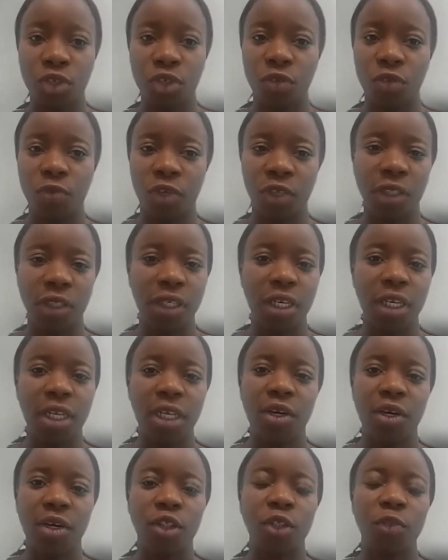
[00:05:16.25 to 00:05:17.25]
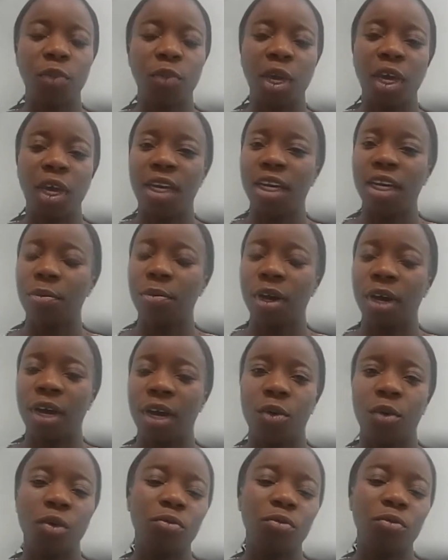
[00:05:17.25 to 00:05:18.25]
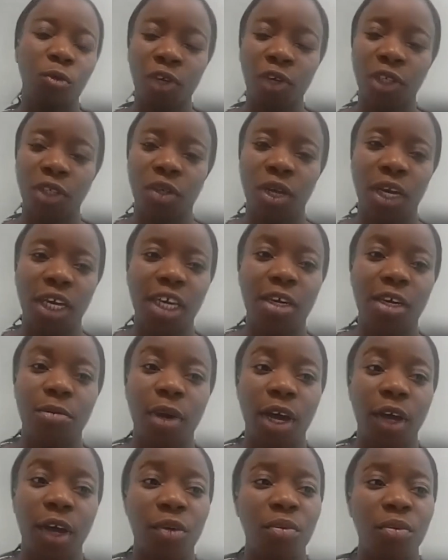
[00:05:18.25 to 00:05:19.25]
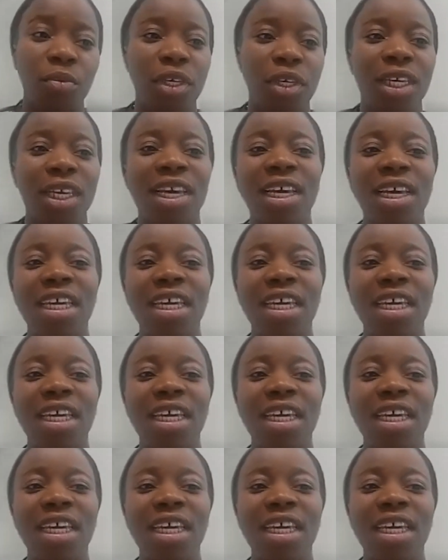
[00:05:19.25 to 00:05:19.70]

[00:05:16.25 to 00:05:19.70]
University that was spearheaded by one Professor Akinlotan.